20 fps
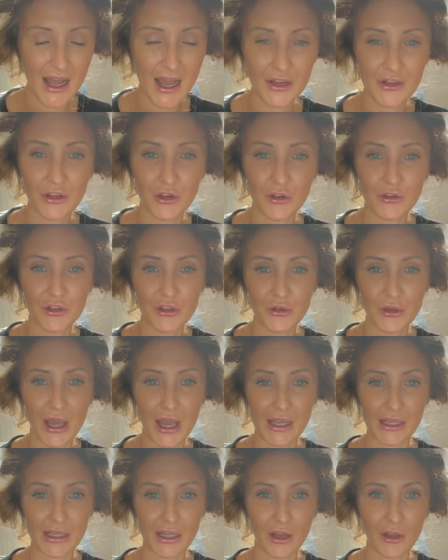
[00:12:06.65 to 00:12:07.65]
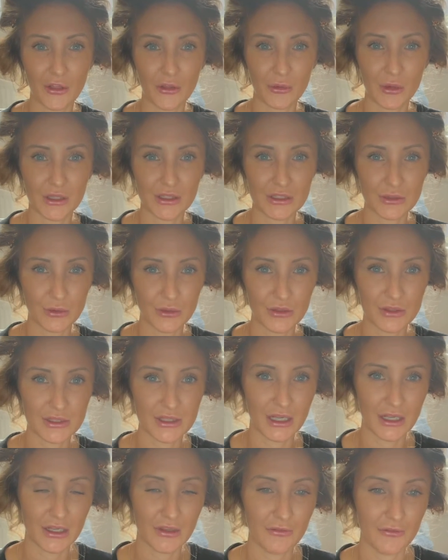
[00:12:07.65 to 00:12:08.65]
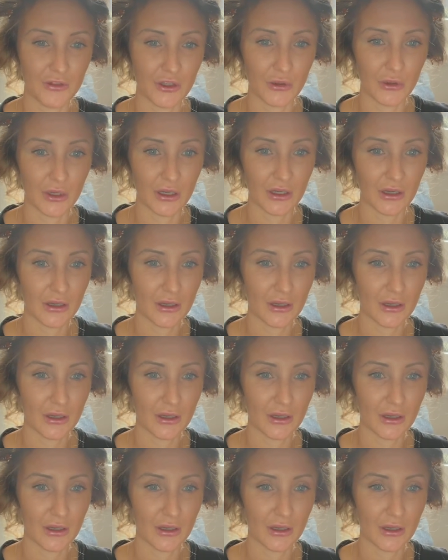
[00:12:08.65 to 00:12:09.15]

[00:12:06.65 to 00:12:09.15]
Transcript: I know you can get other ones with slightly fewer